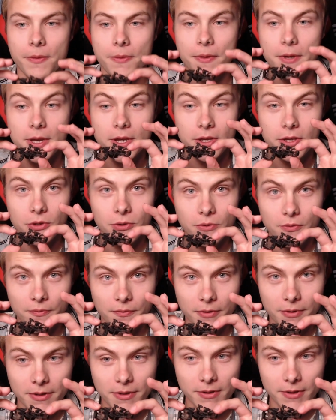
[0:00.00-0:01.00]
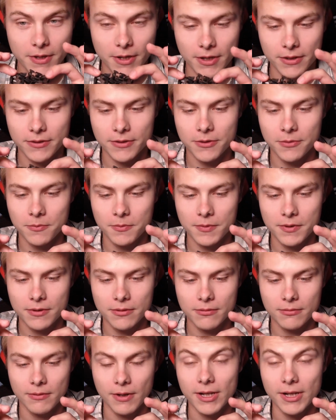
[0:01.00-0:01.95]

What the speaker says: Thank you for these customs.